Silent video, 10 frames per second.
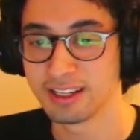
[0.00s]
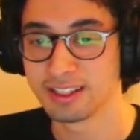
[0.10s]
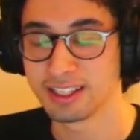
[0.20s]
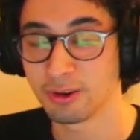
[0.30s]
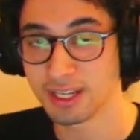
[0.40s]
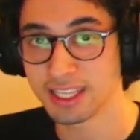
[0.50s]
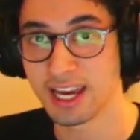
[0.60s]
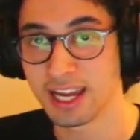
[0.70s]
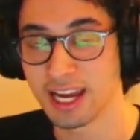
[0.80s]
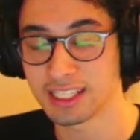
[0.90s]
I don't need
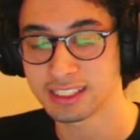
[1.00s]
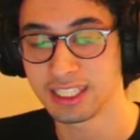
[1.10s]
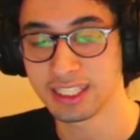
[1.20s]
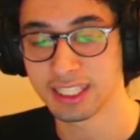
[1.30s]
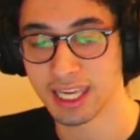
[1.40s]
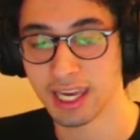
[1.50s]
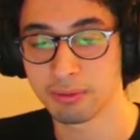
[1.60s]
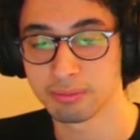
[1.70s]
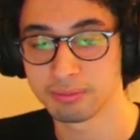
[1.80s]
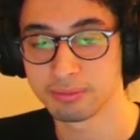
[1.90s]
that. I just need the
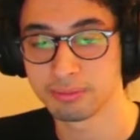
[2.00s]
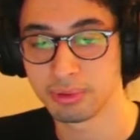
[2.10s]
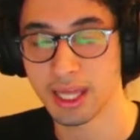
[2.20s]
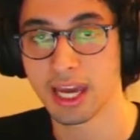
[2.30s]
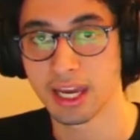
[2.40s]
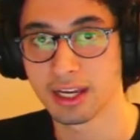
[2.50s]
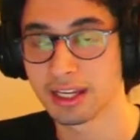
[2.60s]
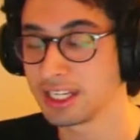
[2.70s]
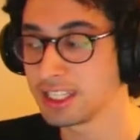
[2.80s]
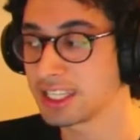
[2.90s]
game play. I
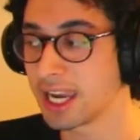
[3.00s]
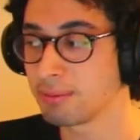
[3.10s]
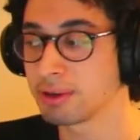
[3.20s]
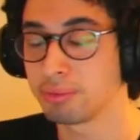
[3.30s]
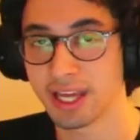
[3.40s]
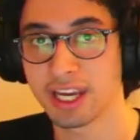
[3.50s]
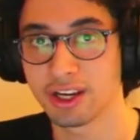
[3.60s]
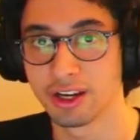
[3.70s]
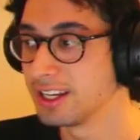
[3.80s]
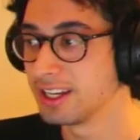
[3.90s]
need the game to play good.